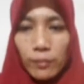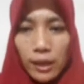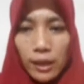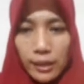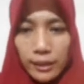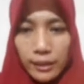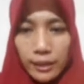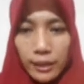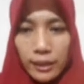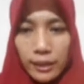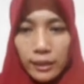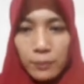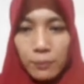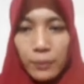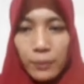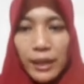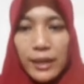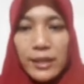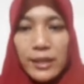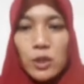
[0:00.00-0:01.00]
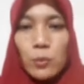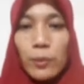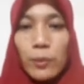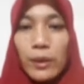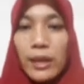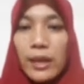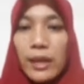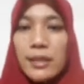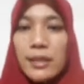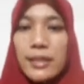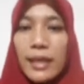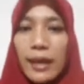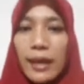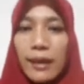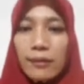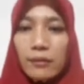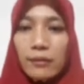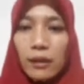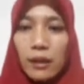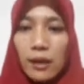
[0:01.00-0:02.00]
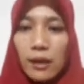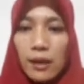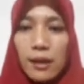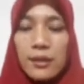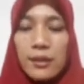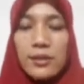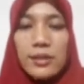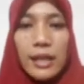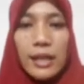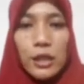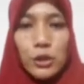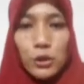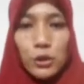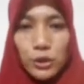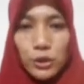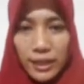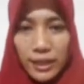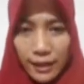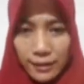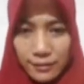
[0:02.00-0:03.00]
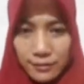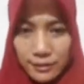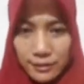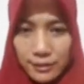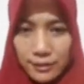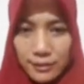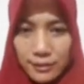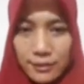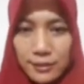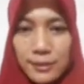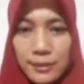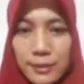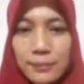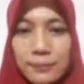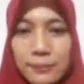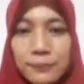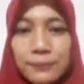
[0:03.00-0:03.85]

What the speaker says: by reply speech, and the last adjudicators.